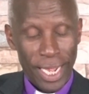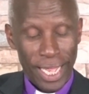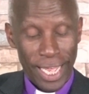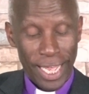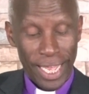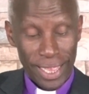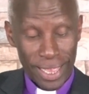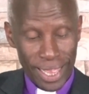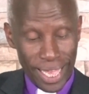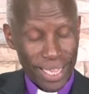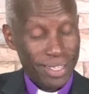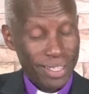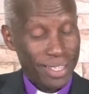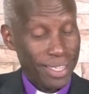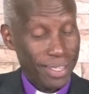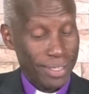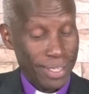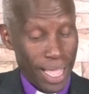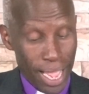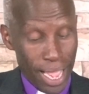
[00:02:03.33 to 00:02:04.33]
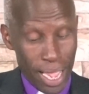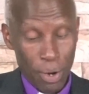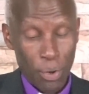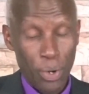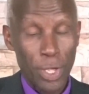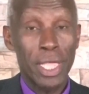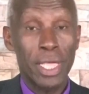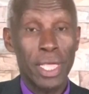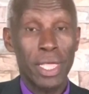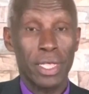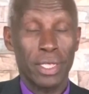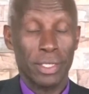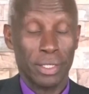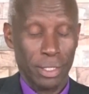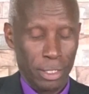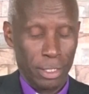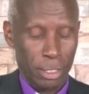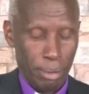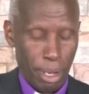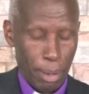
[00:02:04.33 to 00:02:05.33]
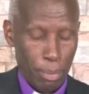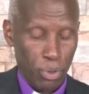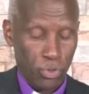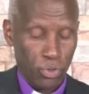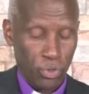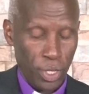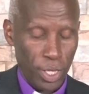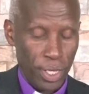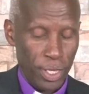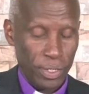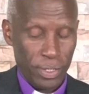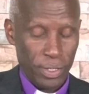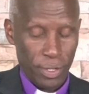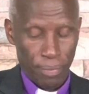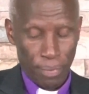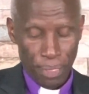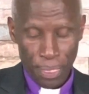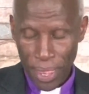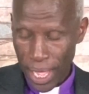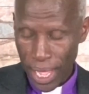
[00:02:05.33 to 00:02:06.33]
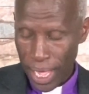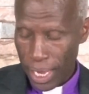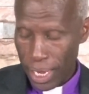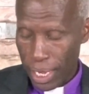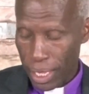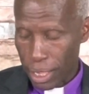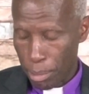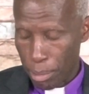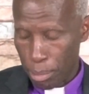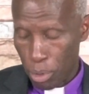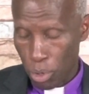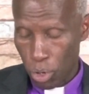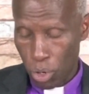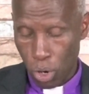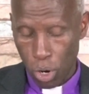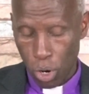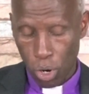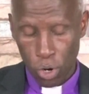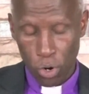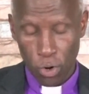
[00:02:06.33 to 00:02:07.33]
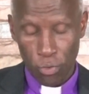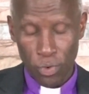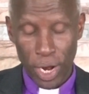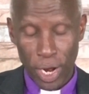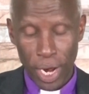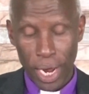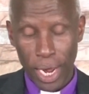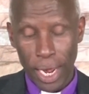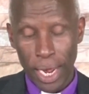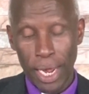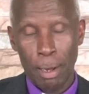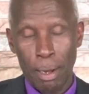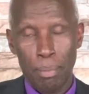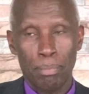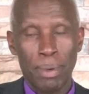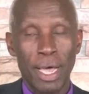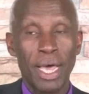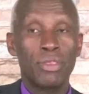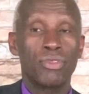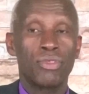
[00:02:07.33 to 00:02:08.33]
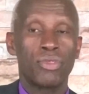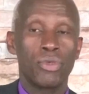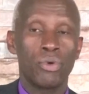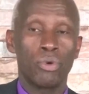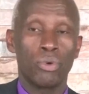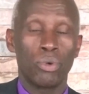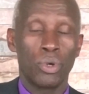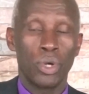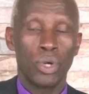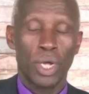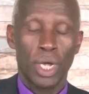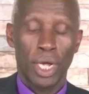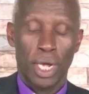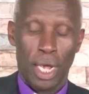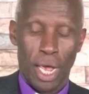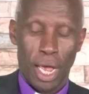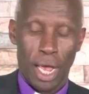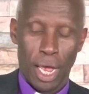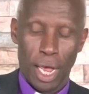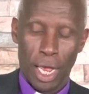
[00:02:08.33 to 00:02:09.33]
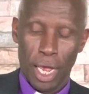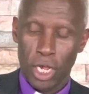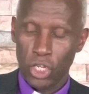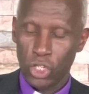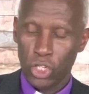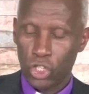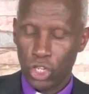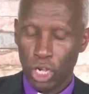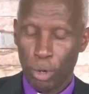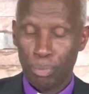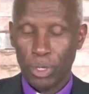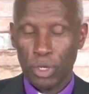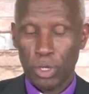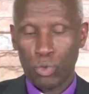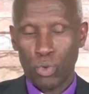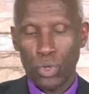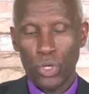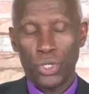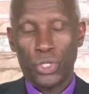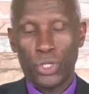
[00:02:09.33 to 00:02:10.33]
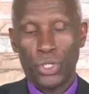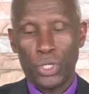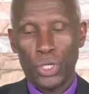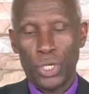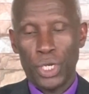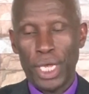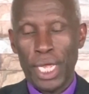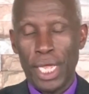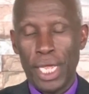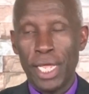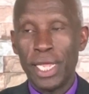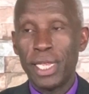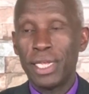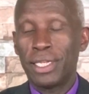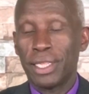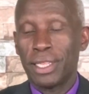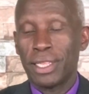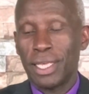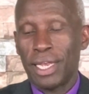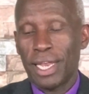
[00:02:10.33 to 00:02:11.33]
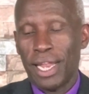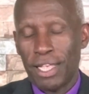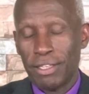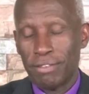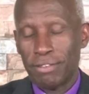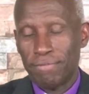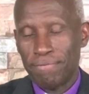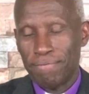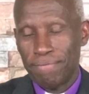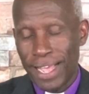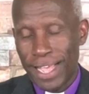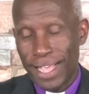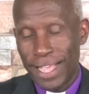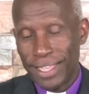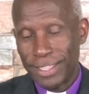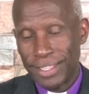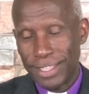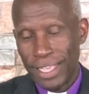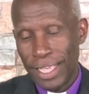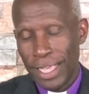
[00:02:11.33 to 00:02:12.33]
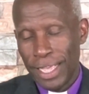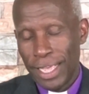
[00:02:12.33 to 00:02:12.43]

and that is how he is. The Bible says in the book of Matthew, chapter 28, the last verse,